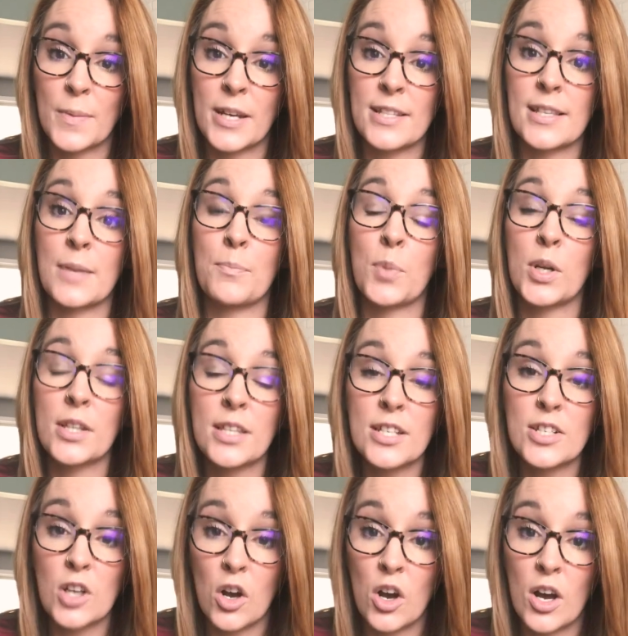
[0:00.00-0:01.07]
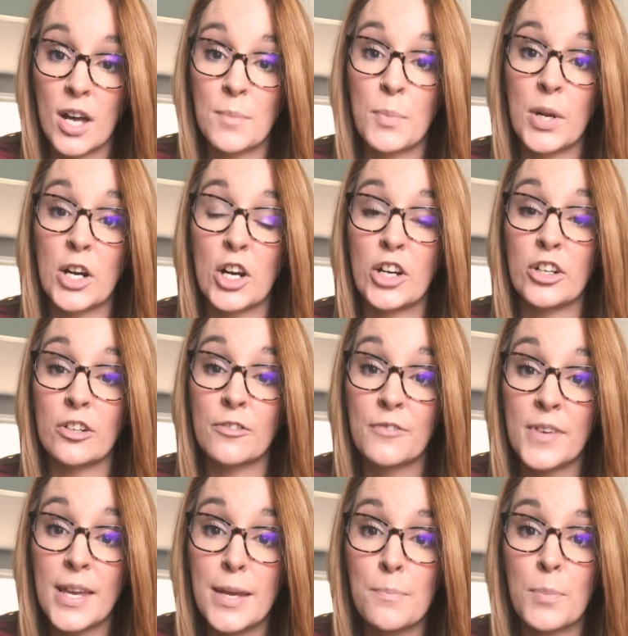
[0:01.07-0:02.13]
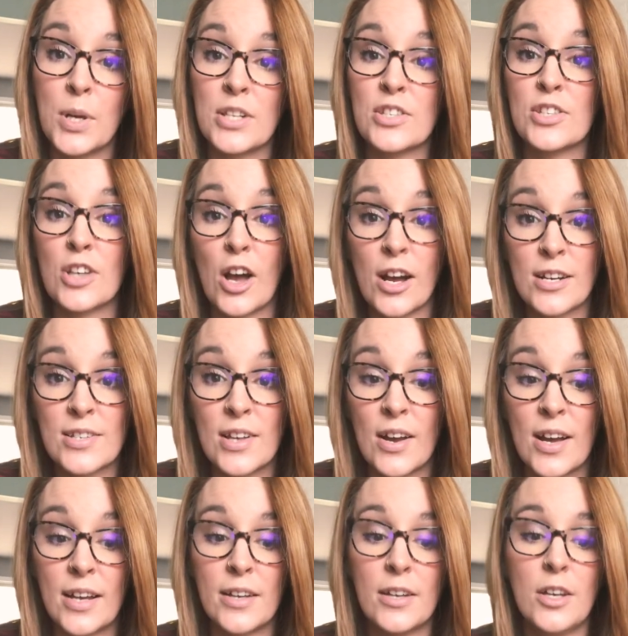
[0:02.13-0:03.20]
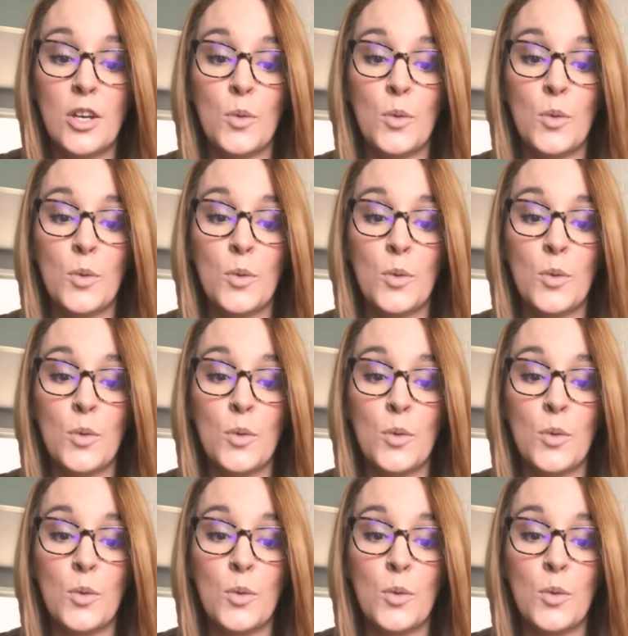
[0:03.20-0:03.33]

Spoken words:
I said, put this on, put it on your feet, put socks on,